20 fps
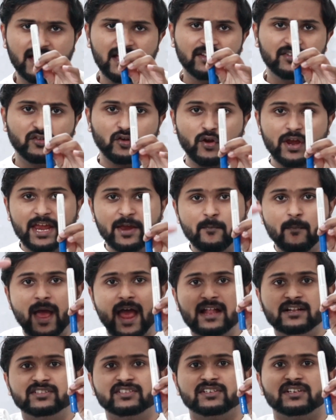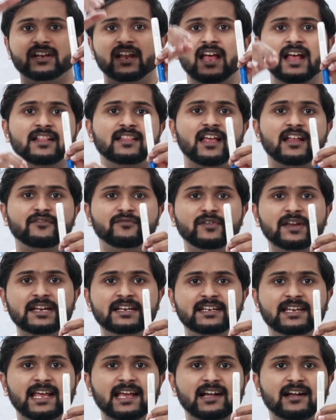So, imagine that
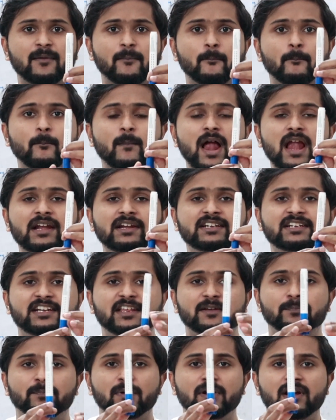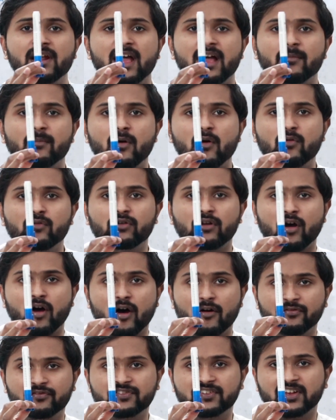we take multiple amount
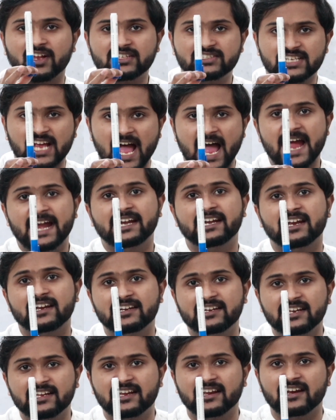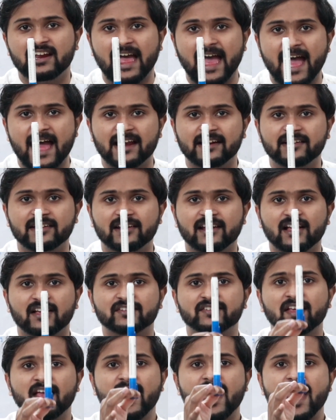of such identical
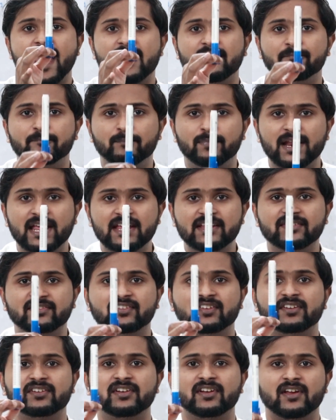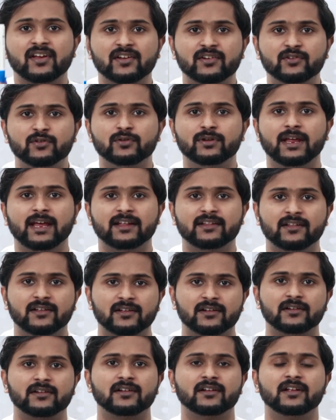antennas and place it together.